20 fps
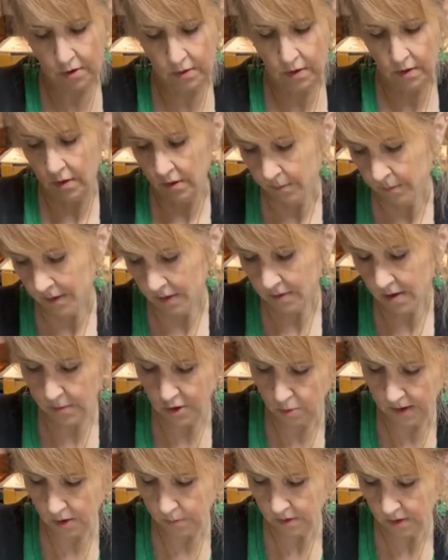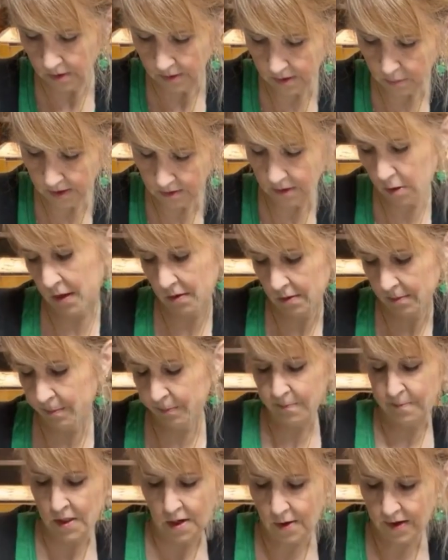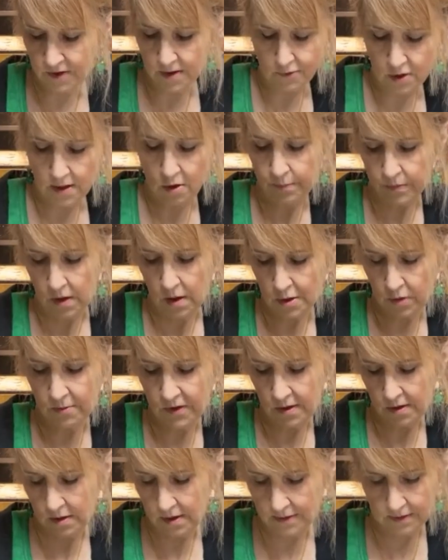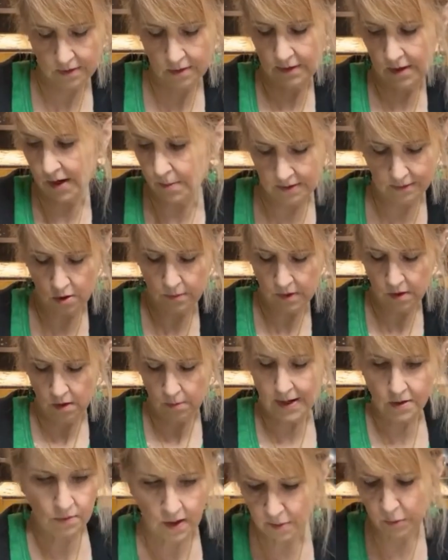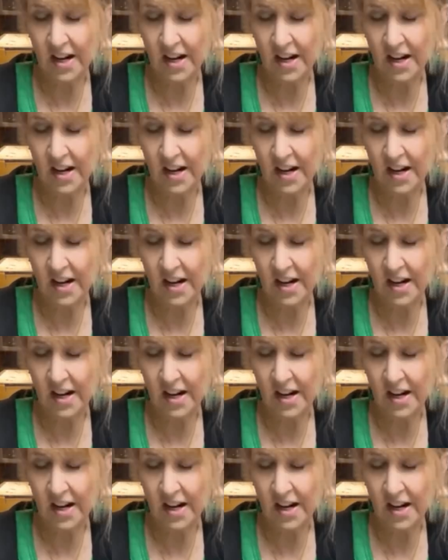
There's our shamrock, and we're just going to put that in our little girl's hair.